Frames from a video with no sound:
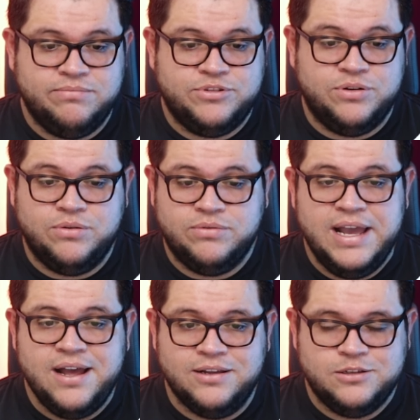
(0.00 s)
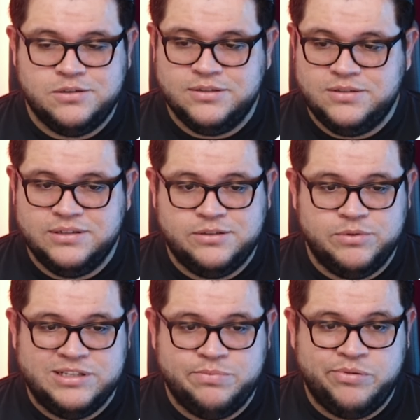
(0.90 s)
So yeah,
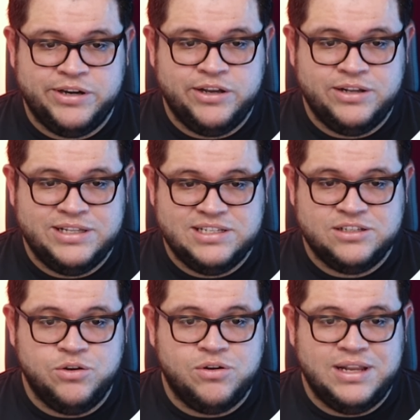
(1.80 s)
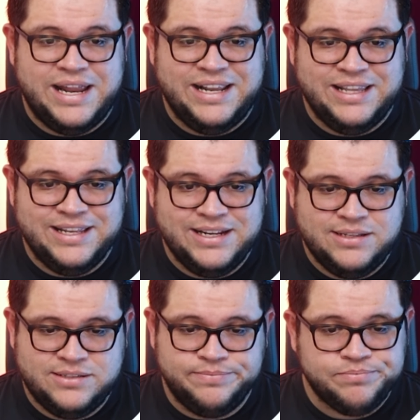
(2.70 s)
it's pretty good. This is Google
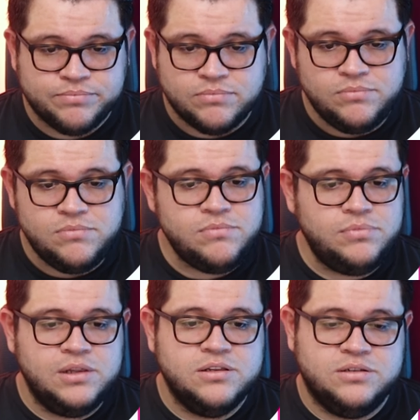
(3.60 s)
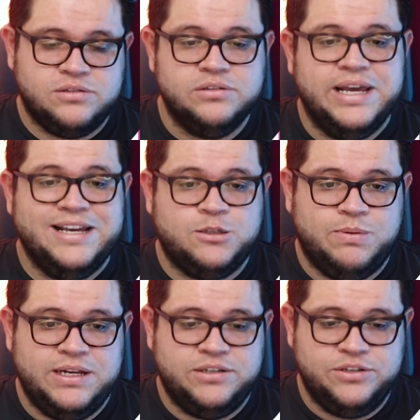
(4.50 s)
Analytics. So they
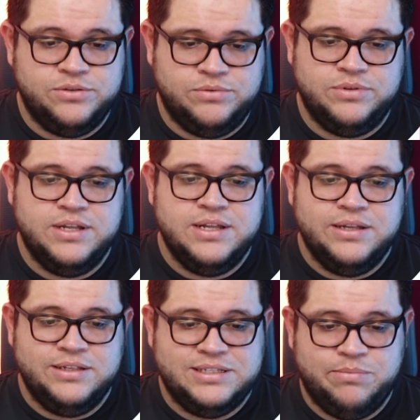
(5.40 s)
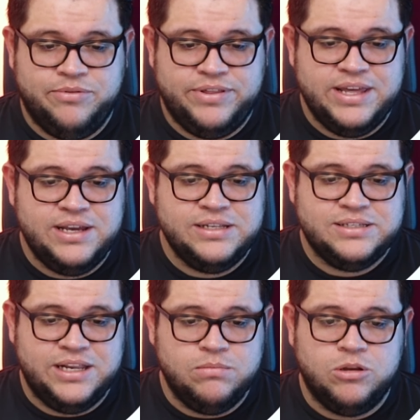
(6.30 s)
explain to you this type of
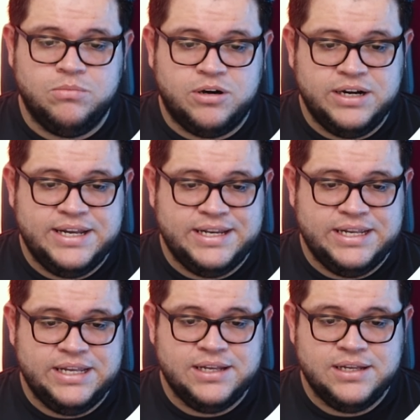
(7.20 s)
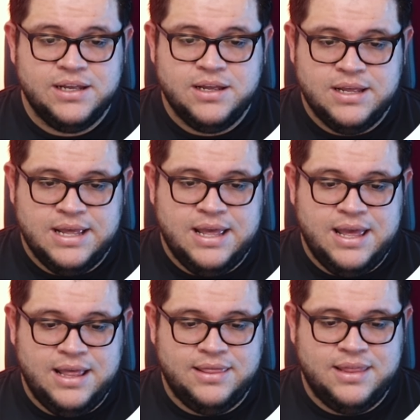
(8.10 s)
things, email marketing,
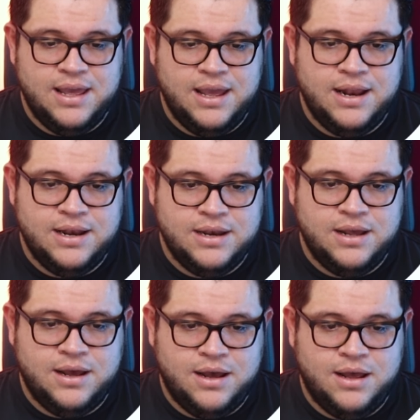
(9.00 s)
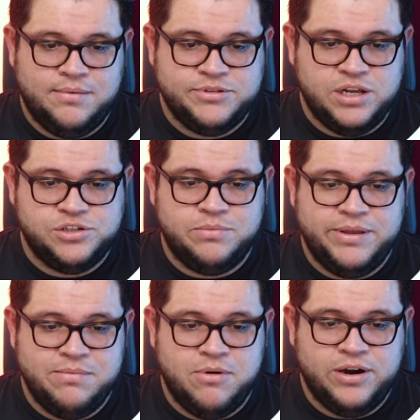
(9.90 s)
and then social
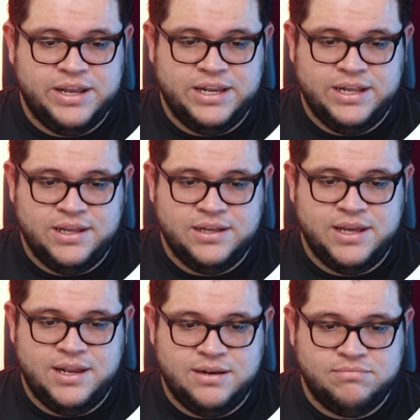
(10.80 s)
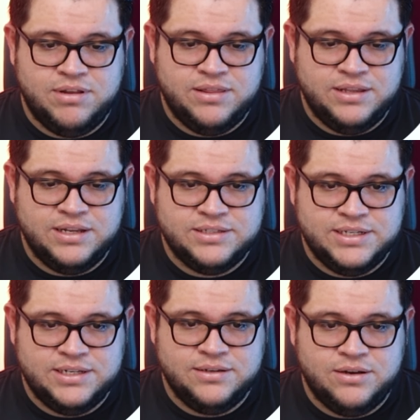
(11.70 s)
media marketing, and I think that's
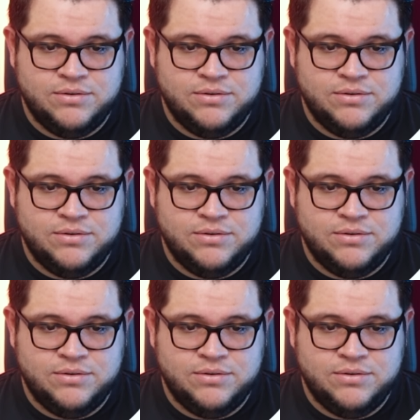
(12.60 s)
it.